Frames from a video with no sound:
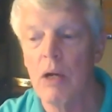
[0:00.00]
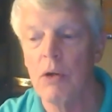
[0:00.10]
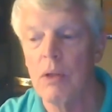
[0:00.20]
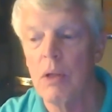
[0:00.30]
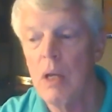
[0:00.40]

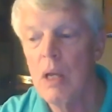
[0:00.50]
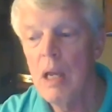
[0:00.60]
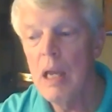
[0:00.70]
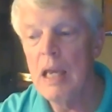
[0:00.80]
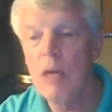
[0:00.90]
Or
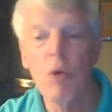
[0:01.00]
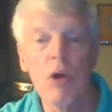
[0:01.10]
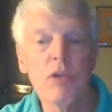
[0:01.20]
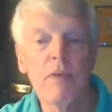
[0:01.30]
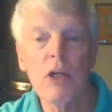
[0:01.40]
any
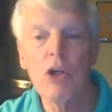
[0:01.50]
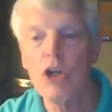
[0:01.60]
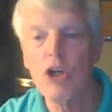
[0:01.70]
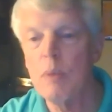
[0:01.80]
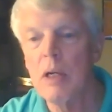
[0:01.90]
words of
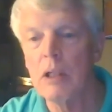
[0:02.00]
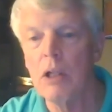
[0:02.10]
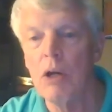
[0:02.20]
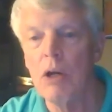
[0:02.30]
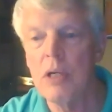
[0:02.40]
encouragement in
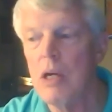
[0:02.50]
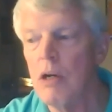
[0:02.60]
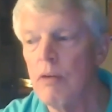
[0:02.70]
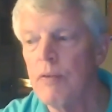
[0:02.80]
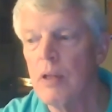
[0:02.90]
closing
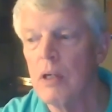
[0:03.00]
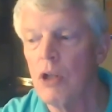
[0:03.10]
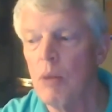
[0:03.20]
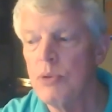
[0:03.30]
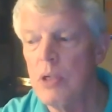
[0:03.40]
here for the
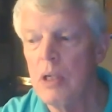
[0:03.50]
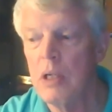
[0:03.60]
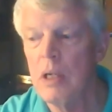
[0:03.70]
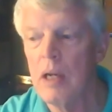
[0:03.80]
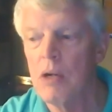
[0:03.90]
Global
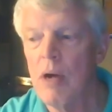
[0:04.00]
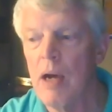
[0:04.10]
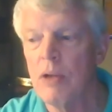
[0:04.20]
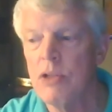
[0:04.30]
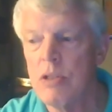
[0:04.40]
CE Day
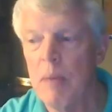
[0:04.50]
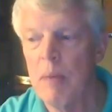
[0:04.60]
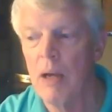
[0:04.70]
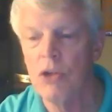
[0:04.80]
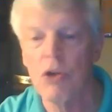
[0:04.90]
crowd, just
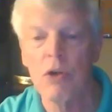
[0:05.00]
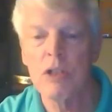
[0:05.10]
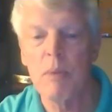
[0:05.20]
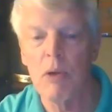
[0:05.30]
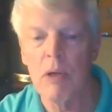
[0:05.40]
about your
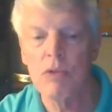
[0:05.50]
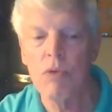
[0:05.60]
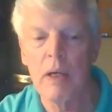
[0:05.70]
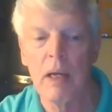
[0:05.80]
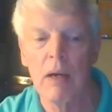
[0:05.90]
experience
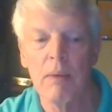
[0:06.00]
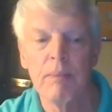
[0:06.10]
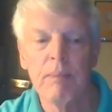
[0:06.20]
right now,